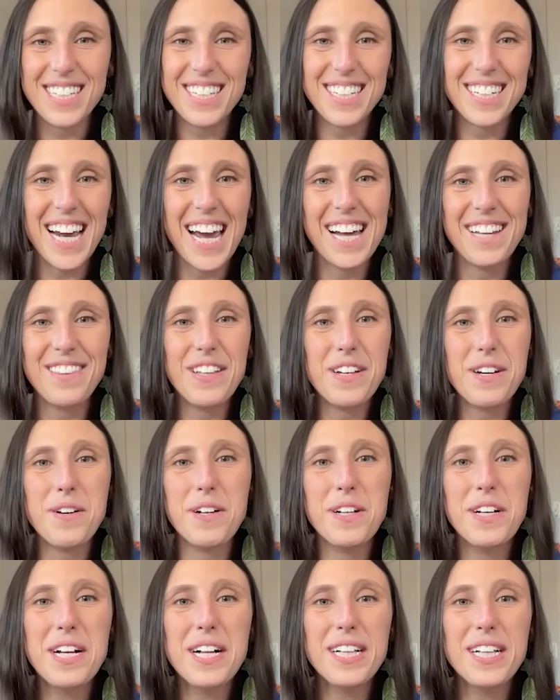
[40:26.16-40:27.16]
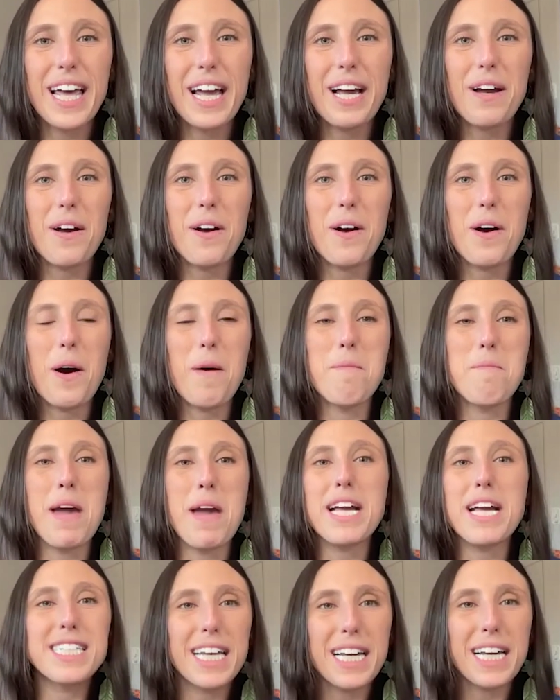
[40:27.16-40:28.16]
and the like
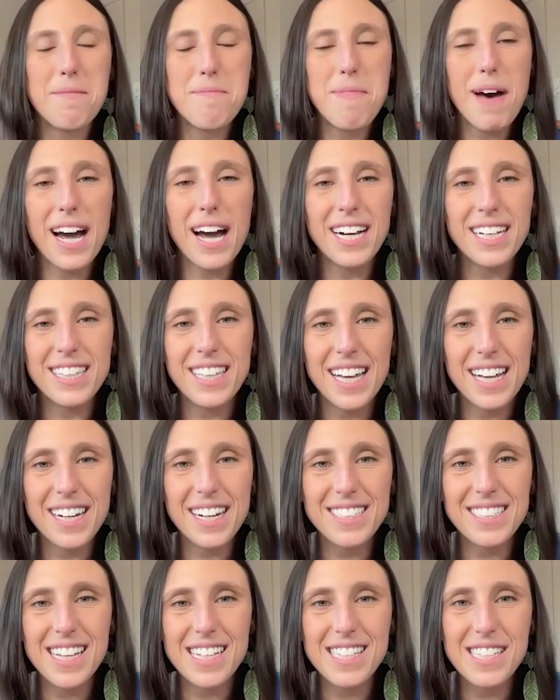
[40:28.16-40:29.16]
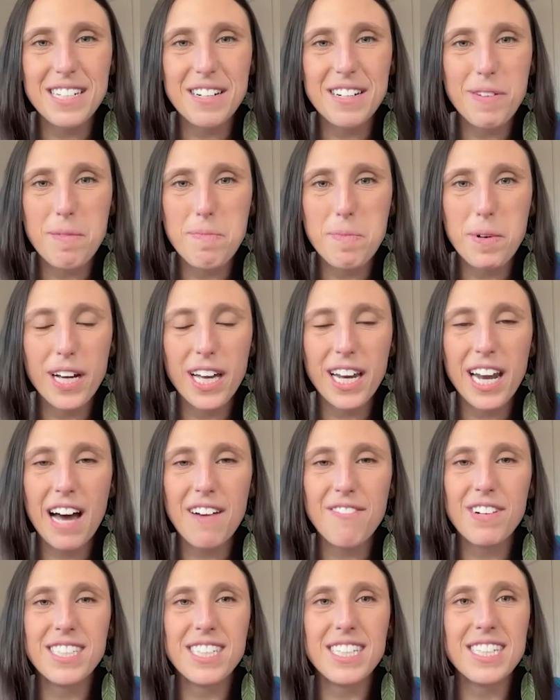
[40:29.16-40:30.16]
amazing impact that sensitive people can have
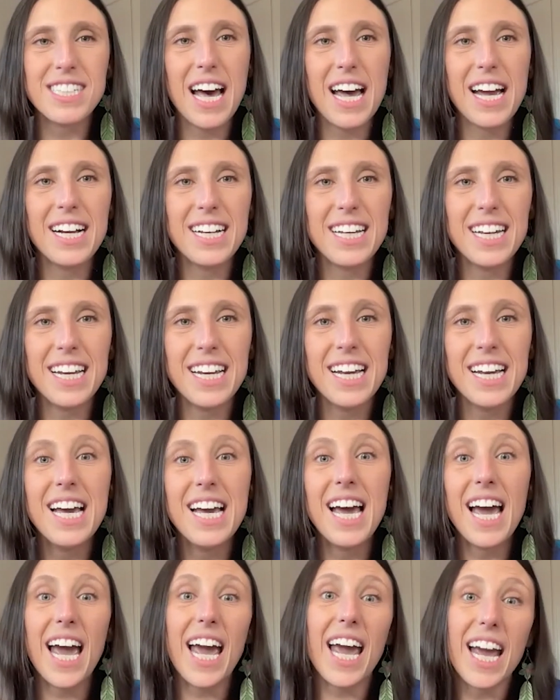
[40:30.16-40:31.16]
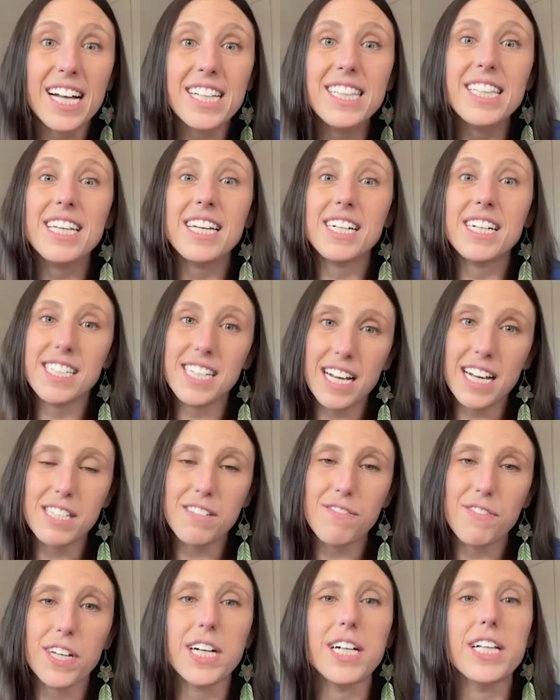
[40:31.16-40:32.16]
on society, and the intense
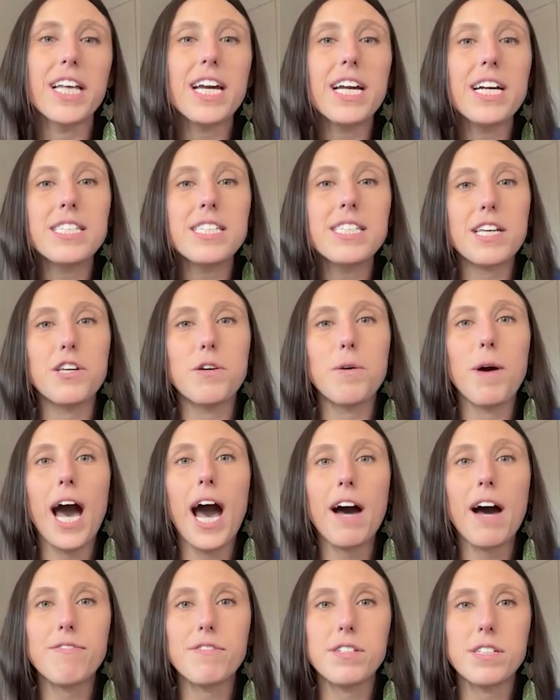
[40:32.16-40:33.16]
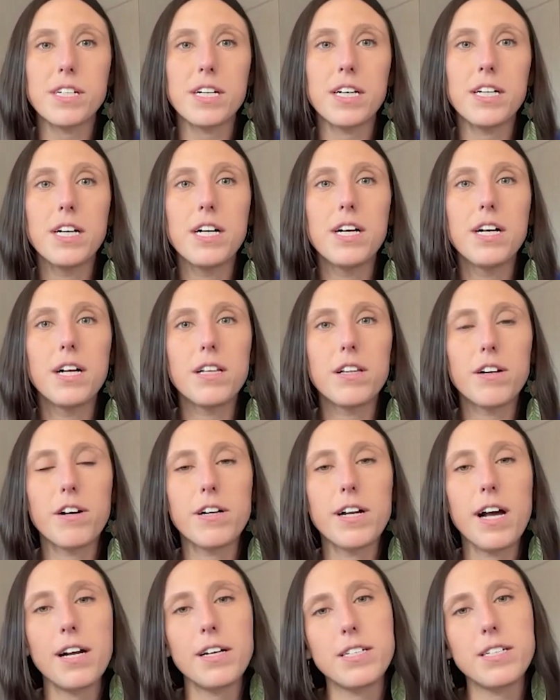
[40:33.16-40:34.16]
feelings, like you have to learn
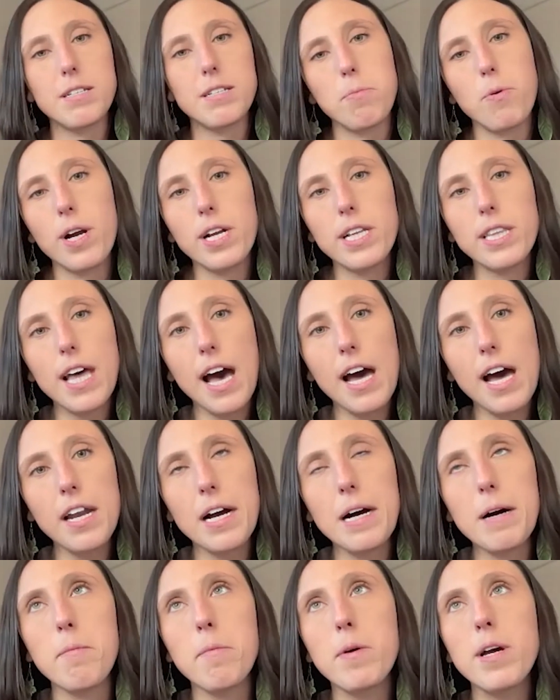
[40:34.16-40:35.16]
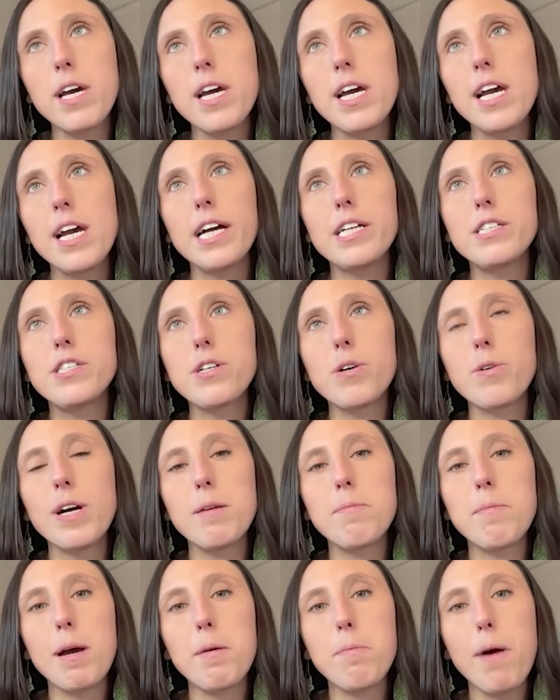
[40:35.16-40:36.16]
how to support that. And so in
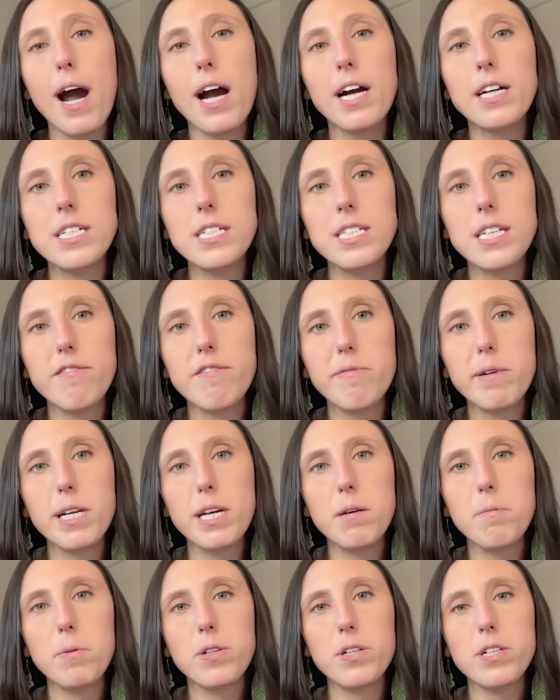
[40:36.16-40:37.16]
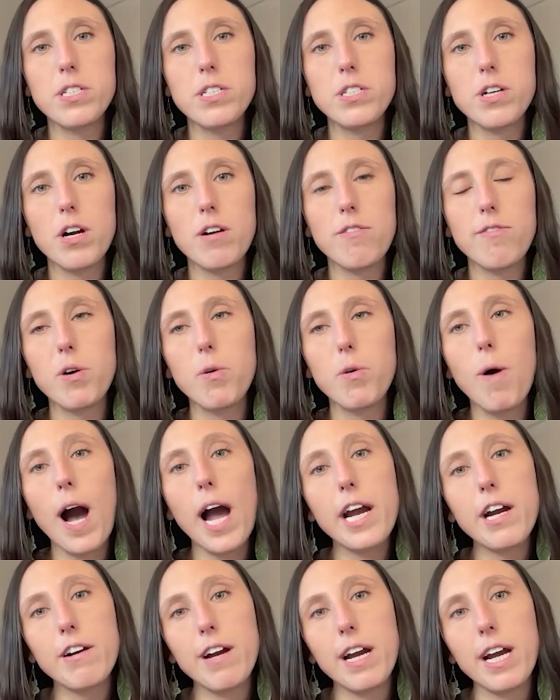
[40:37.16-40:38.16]
my practice, I've been able to start
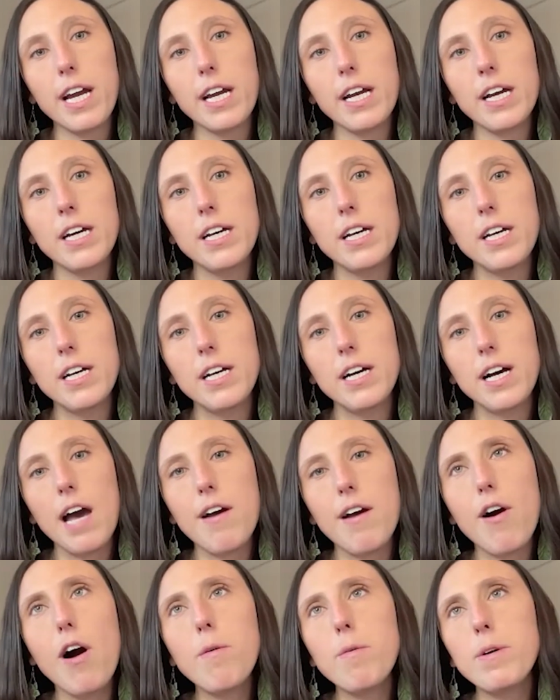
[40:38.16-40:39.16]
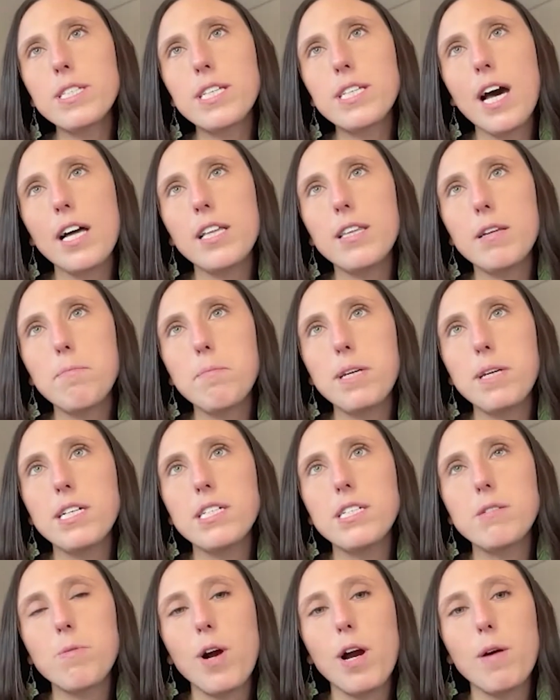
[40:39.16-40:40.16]
requiring, I always had the
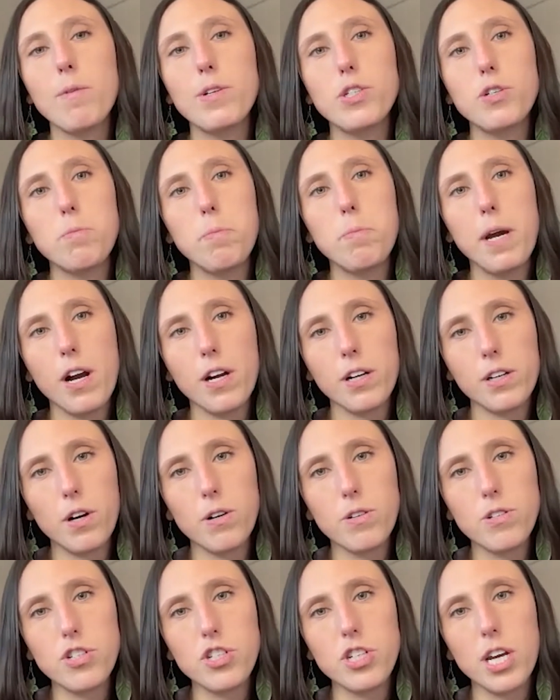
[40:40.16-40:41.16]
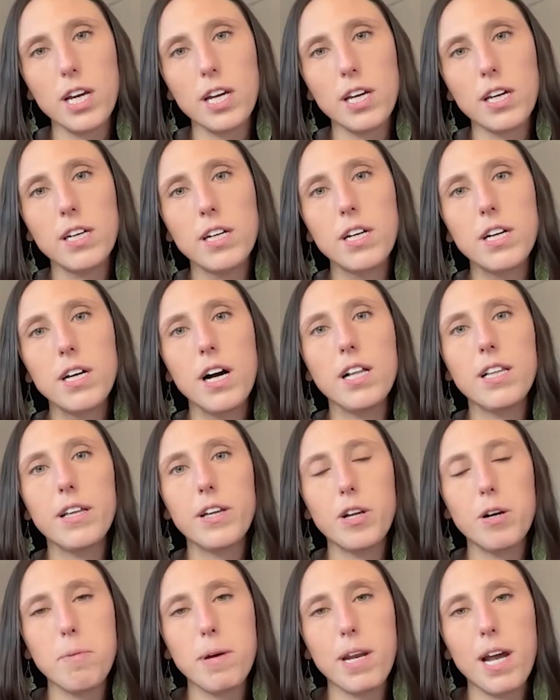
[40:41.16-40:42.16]
piece where I would do parent coaching a
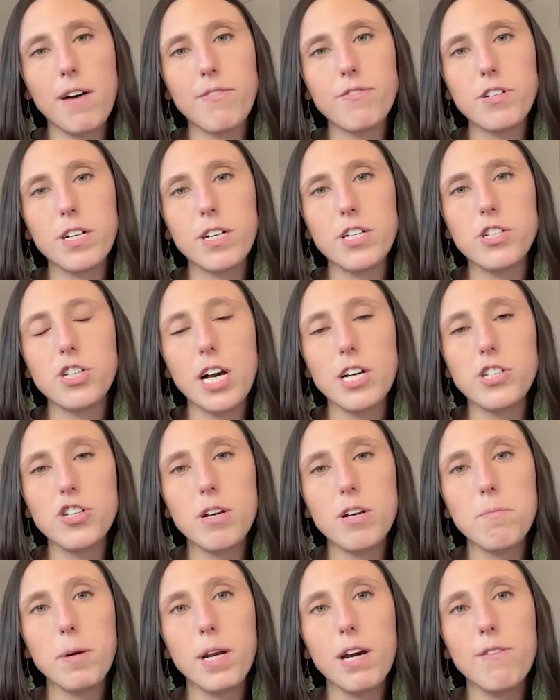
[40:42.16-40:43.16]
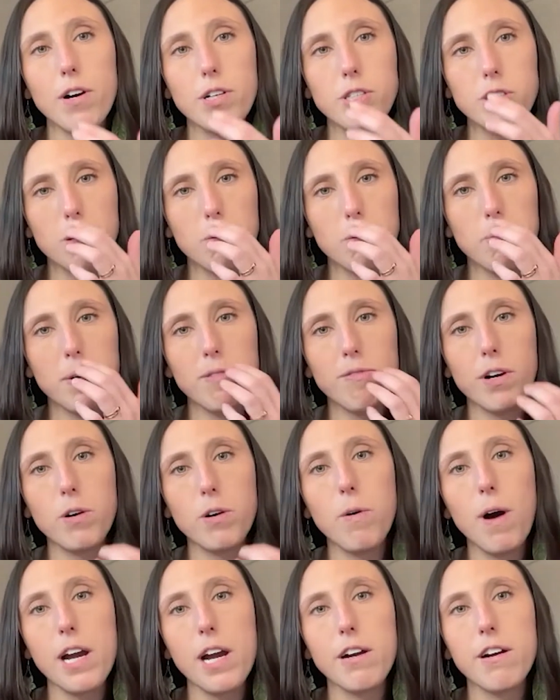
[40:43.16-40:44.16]
little bit after each session, but I've also been
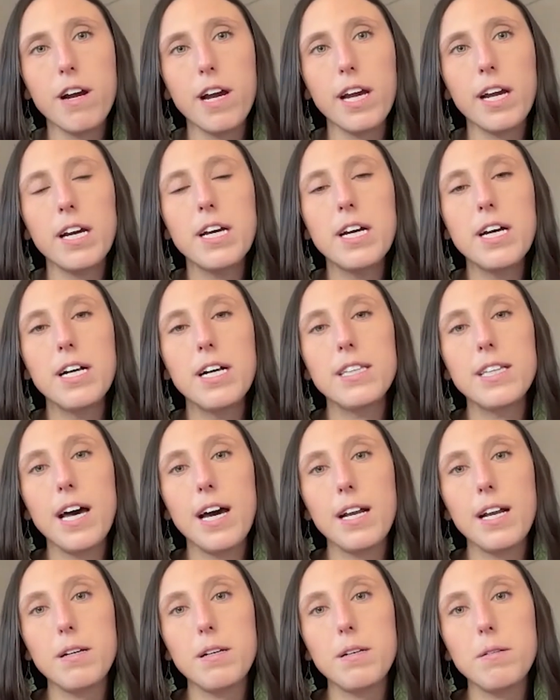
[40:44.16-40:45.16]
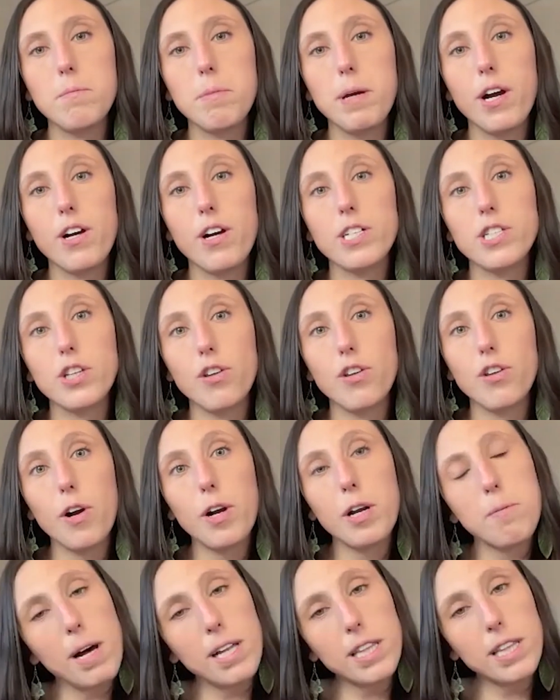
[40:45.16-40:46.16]
requiring that parents learn
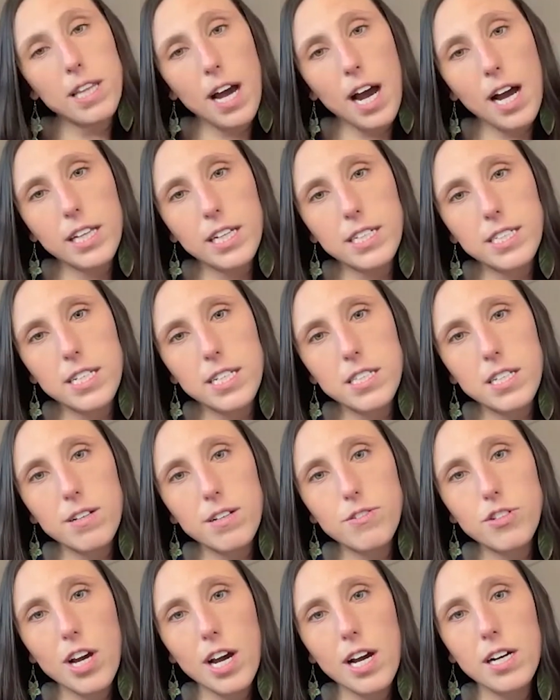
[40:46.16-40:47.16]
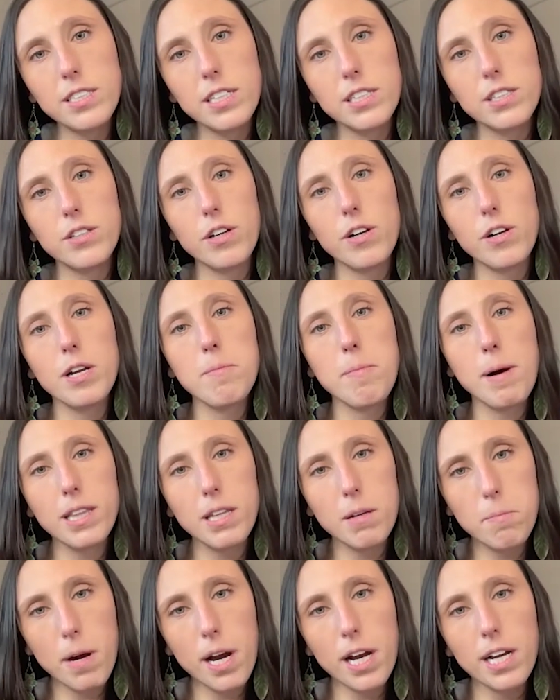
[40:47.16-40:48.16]
about the highly sensitive child and learn about the
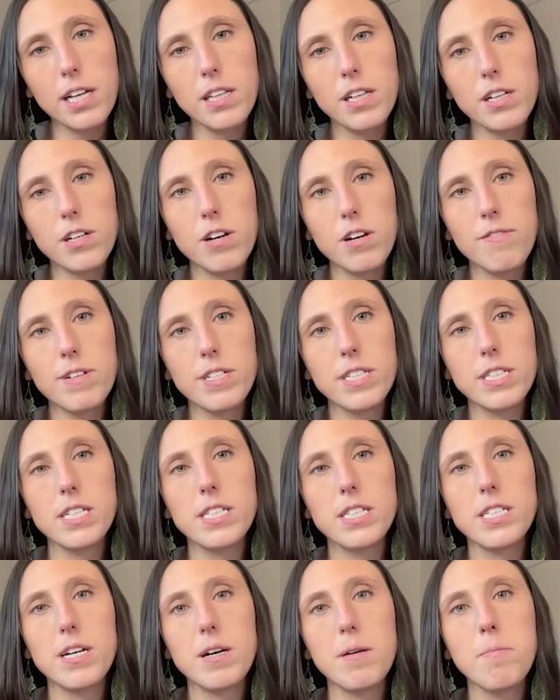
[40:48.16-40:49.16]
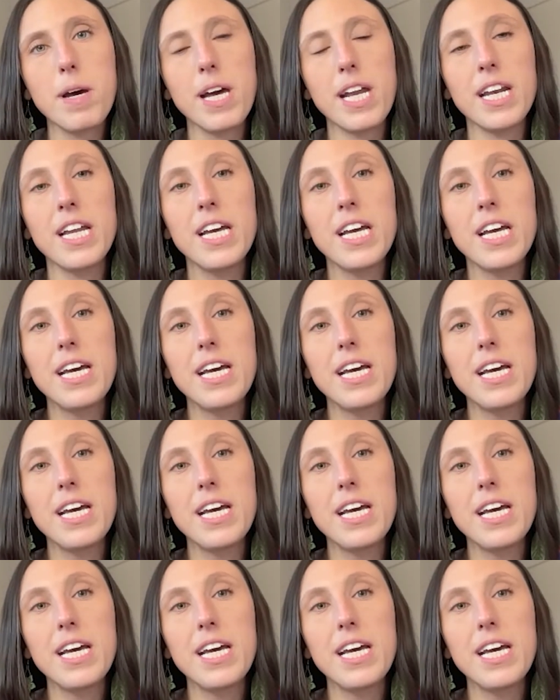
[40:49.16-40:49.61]
brain and the nervous system, and